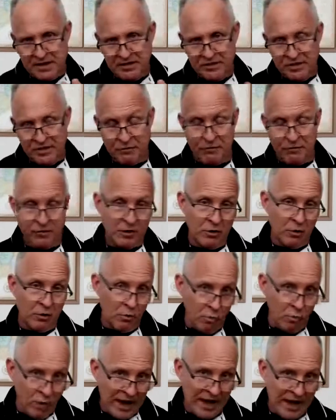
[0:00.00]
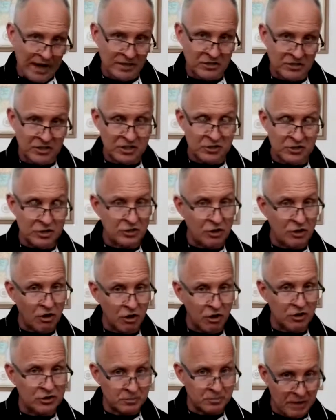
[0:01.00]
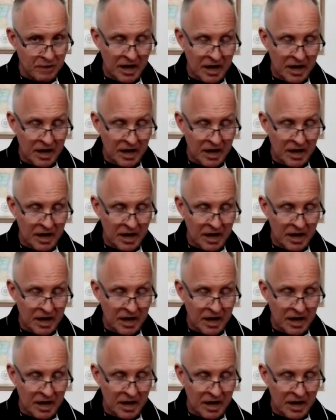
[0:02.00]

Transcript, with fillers: in different ways. This is caused